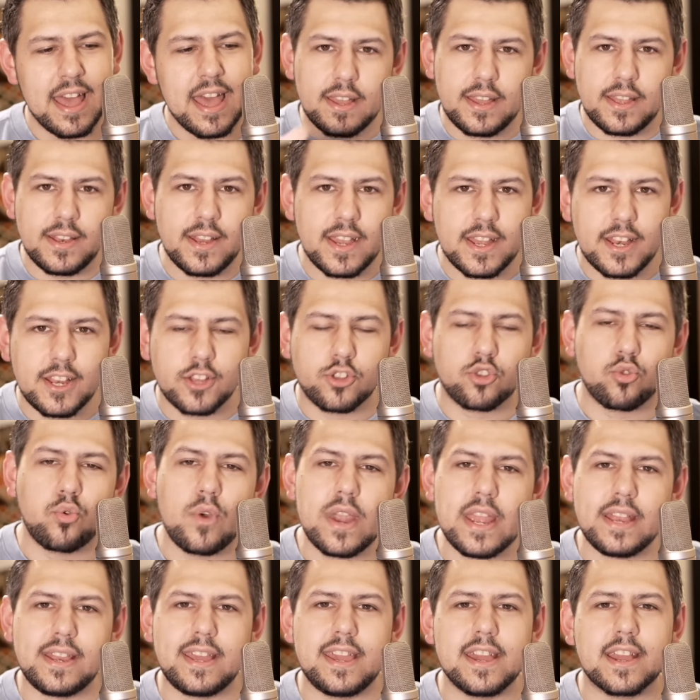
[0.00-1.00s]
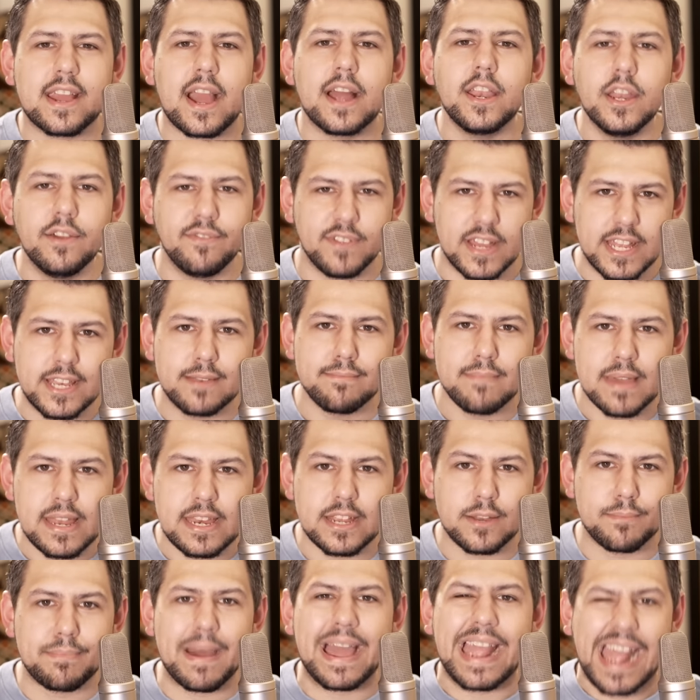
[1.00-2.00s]
In a tweet, he kind of
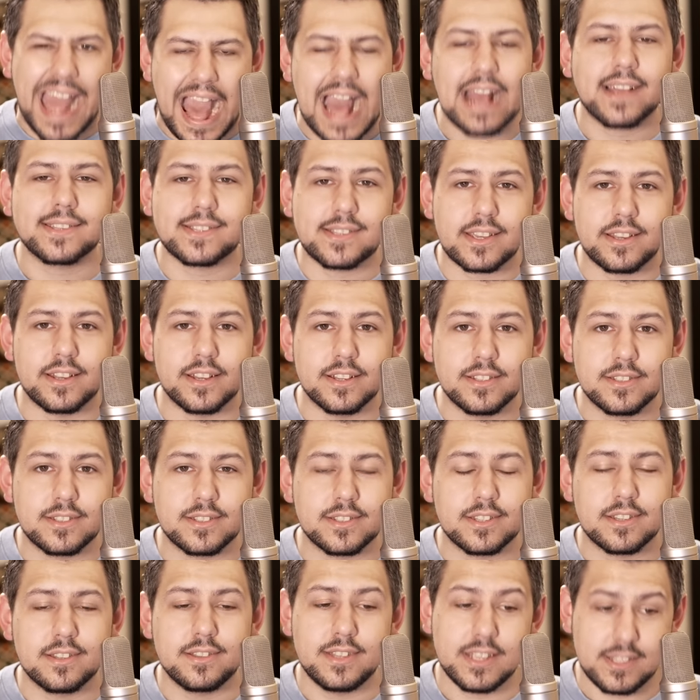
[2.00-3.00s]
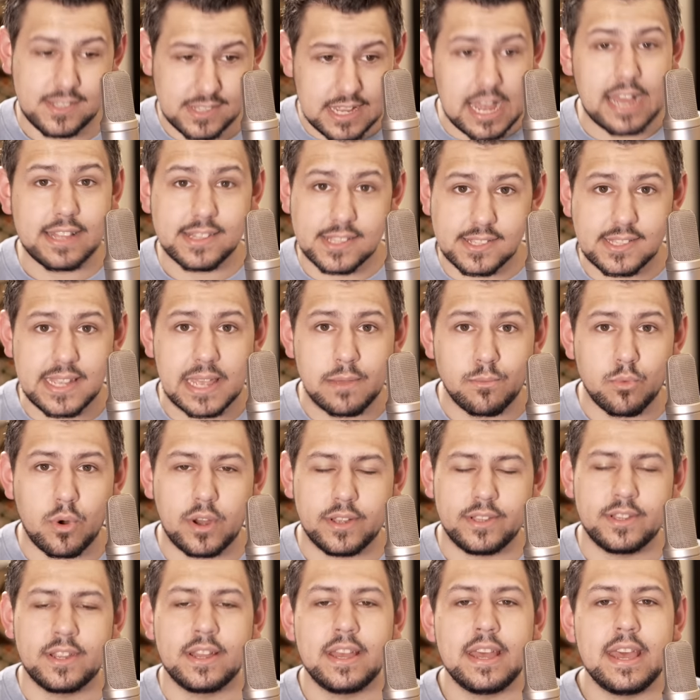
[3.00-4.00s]
admitted by accident, this guy, the same
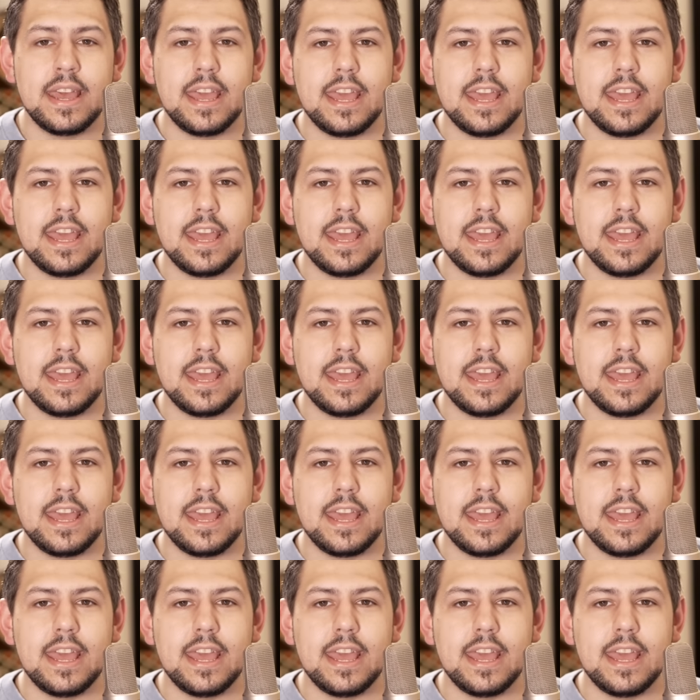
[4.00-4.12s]
one,